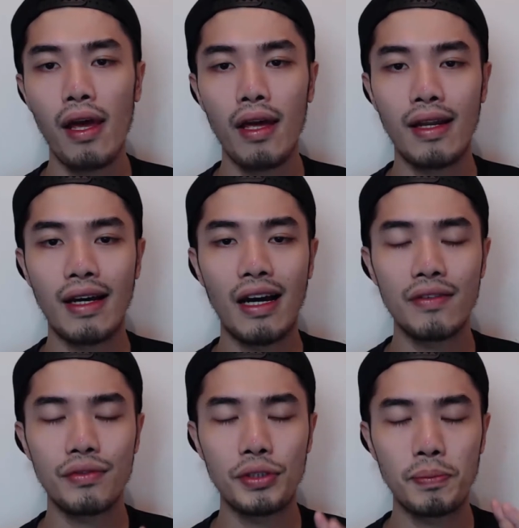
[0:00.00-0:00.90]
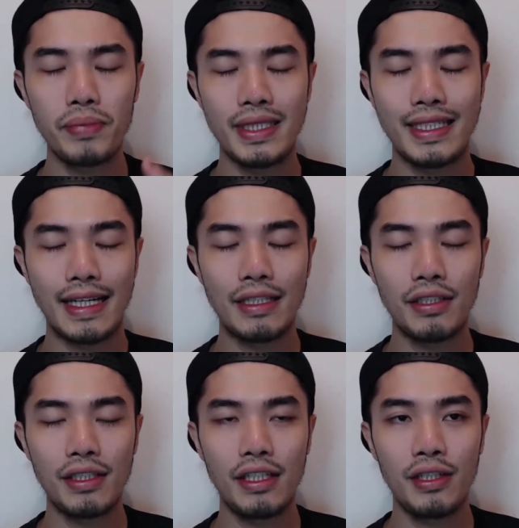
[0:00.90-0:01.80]
and I have to speak
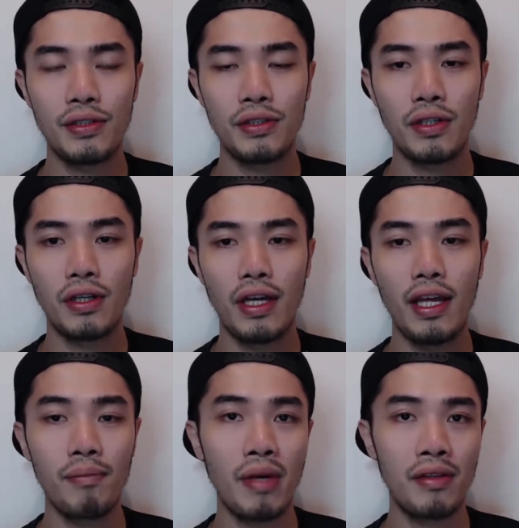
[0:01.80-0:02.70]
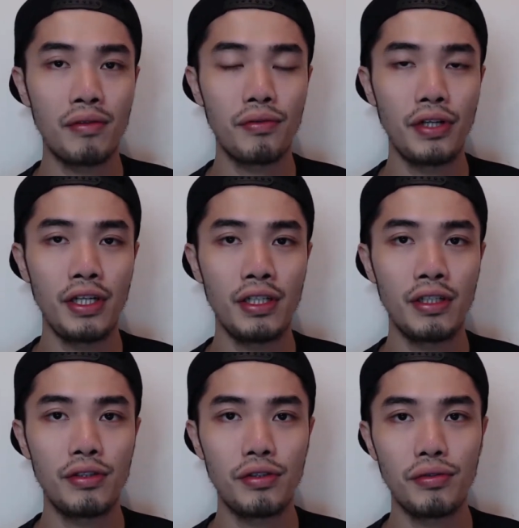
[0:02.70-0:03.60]
Cantonese and Mandarin
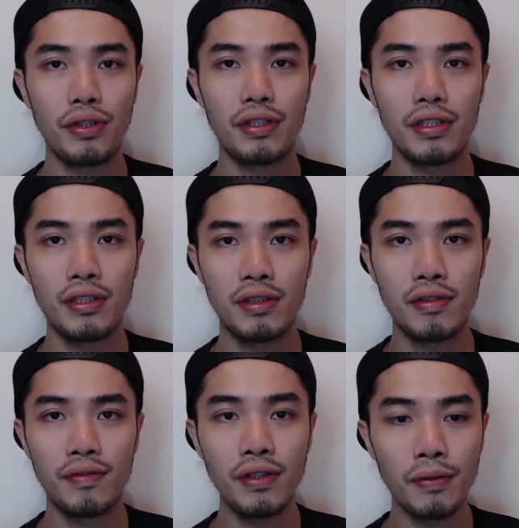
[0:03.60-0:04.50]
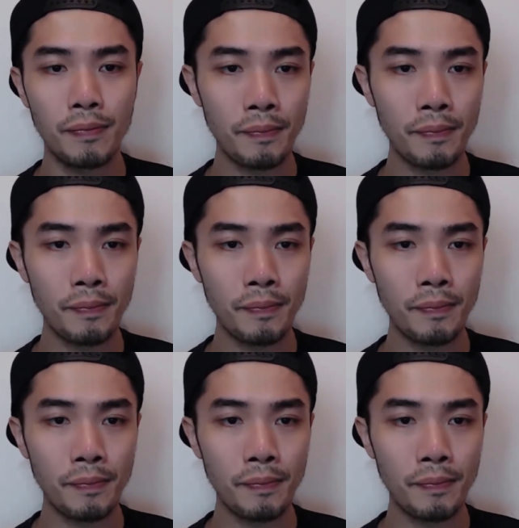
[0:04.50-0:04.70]
during the interview.